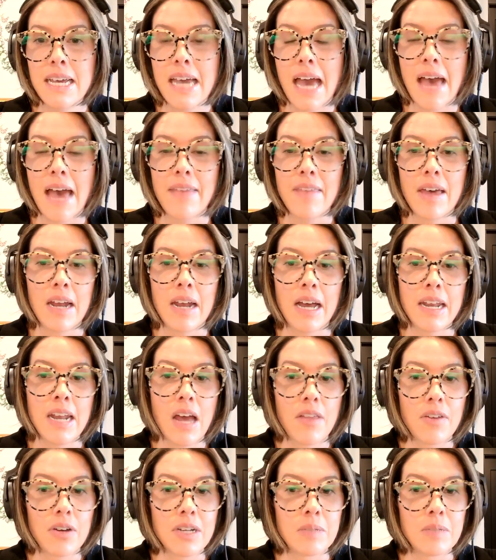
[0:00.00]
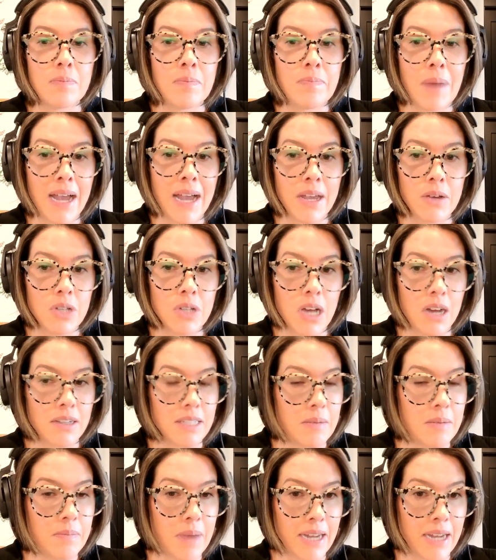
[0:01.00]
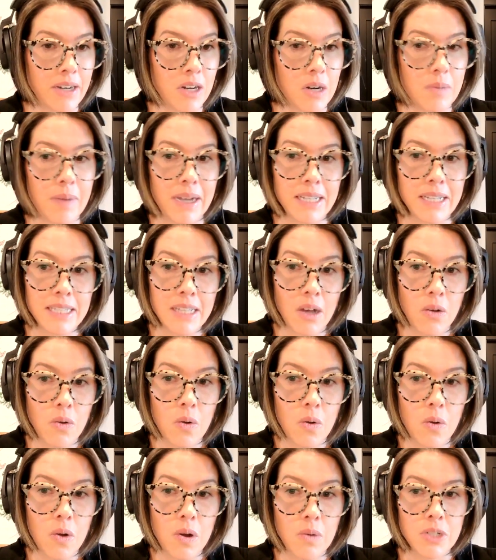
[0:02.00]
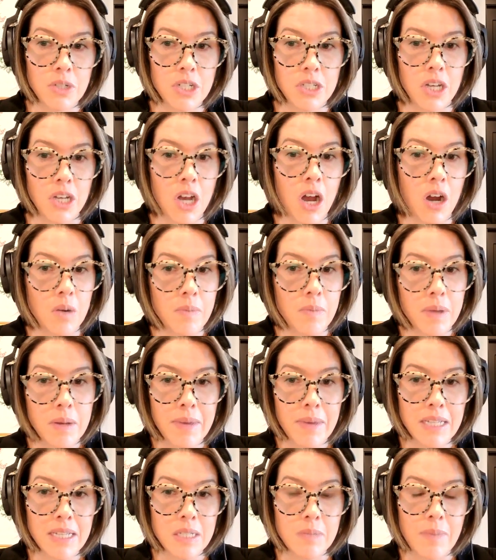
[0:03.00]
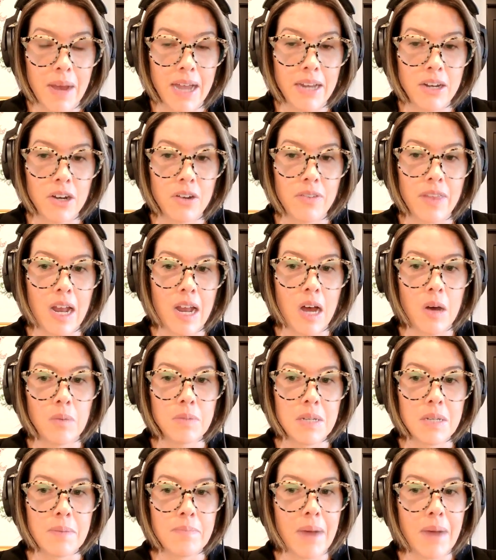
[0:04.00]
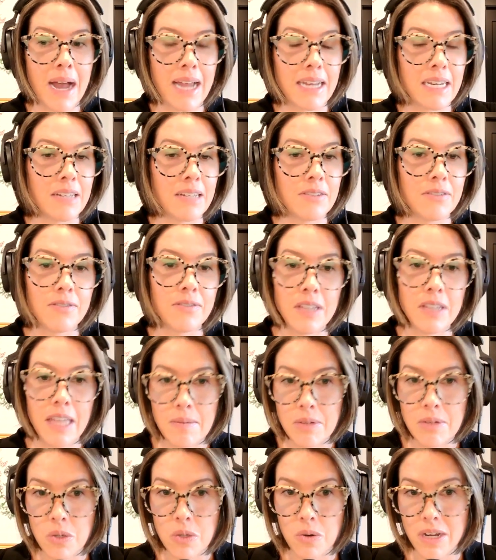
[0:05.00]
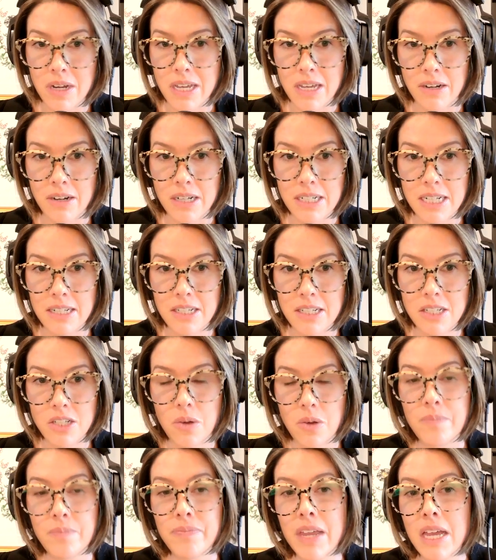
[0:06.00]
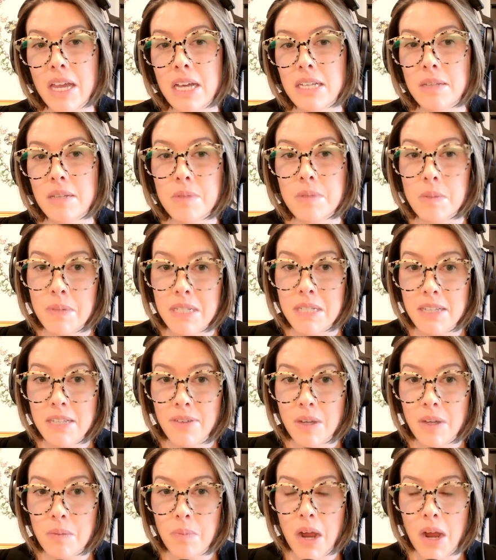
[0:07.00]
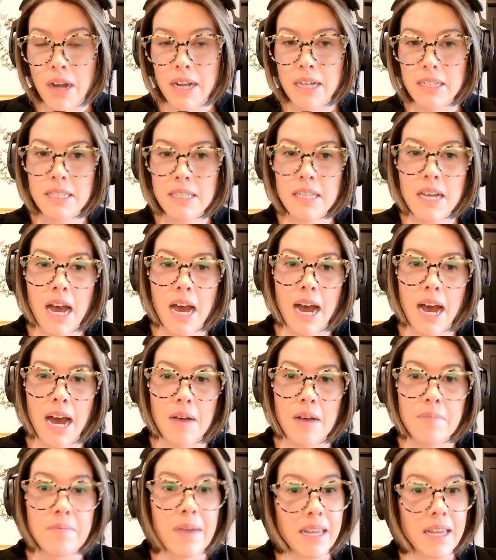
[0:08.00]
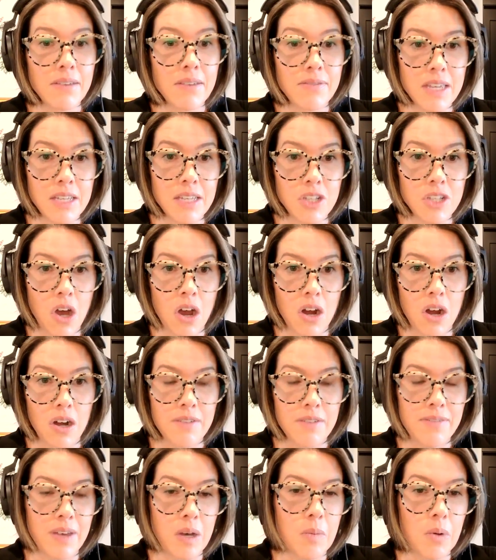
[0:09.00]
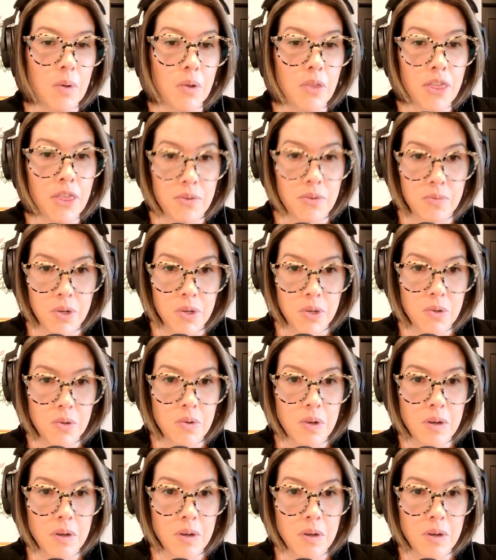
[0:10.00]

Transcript: And then another is Biotoxin Binder by Cellcore, which is a carbon-based binder that helps to bind inflammatory irritants. So some specific products, many of these are available through